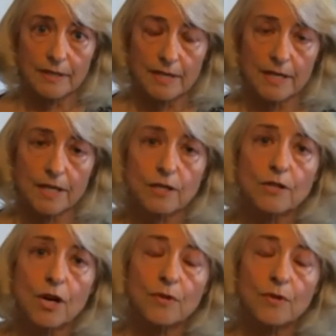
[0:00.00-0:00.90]
You
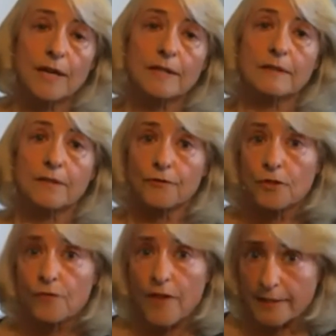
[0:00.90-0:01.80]
know that the
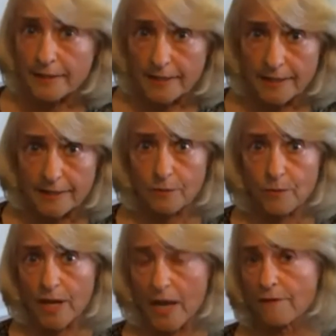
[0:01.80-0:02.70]
flu vaccines that
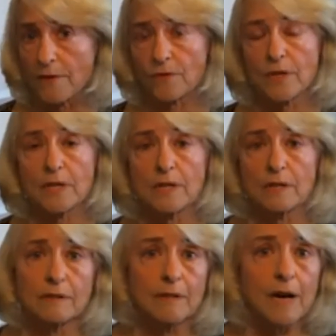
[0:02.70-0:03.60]
we have every
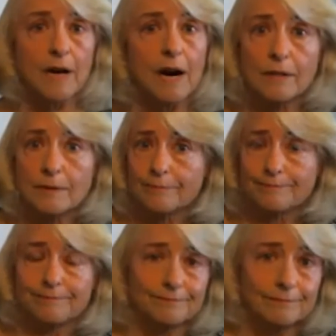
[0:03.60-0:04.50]
year are
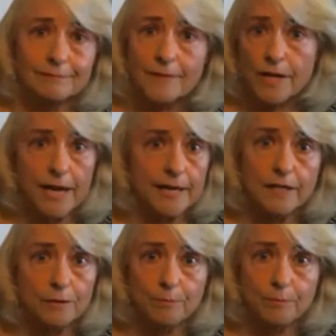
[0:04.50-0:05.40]
are not one
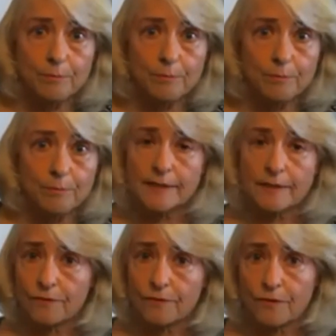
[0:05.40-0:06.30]
hundred percent effective.
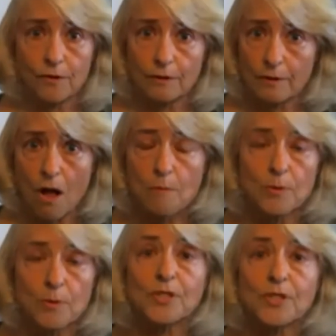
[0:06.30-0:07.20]
They're
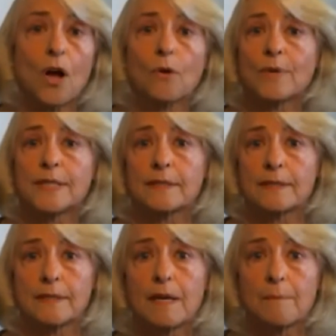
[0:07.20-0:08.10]
almost always
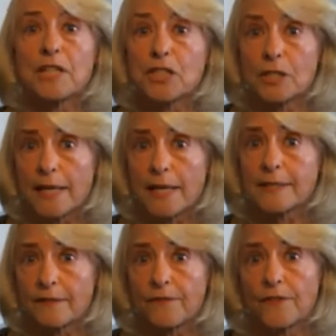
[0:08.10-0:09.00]
much less
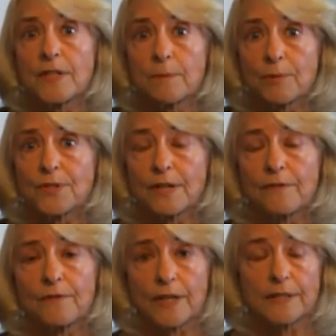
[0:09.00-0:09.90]
than fifty percent
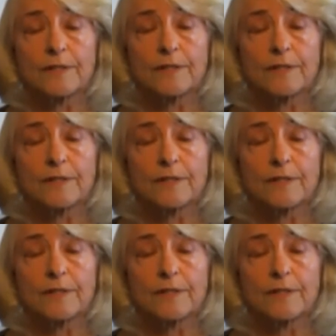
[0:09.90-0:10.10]
effective.